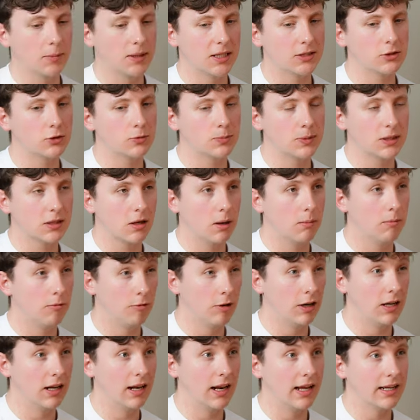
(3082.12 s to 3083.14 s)
the potential to become
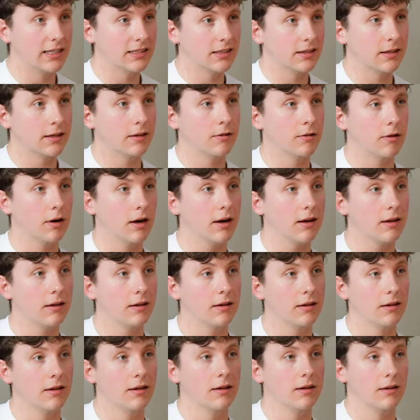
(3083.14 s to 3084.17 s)
really lazy, right?
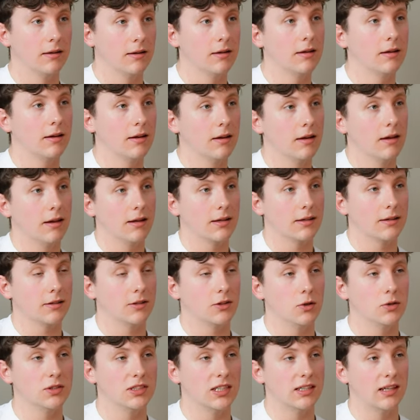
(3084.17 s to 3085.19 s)
Really lazy, yeah. Like
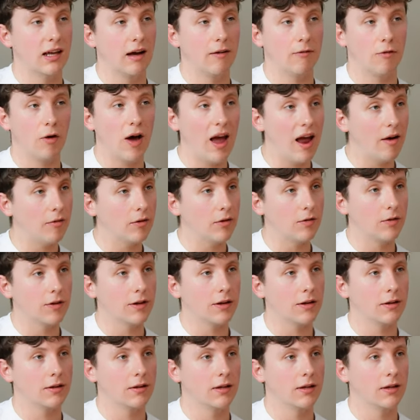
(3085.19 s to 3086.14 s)
using that for everything.